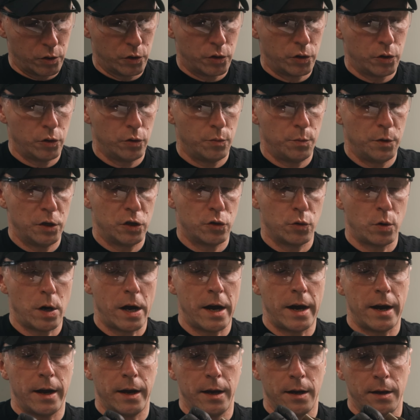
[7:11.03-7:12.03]
should be
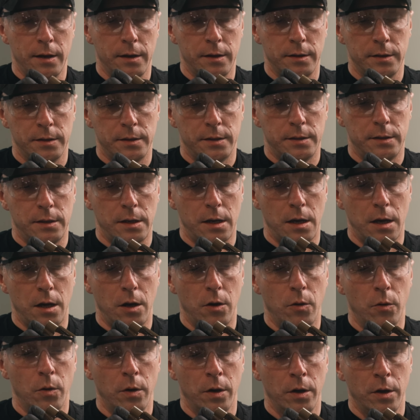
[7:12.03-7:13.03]
dry,
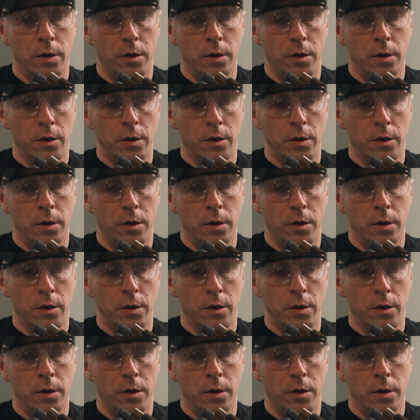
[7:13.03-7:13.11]
so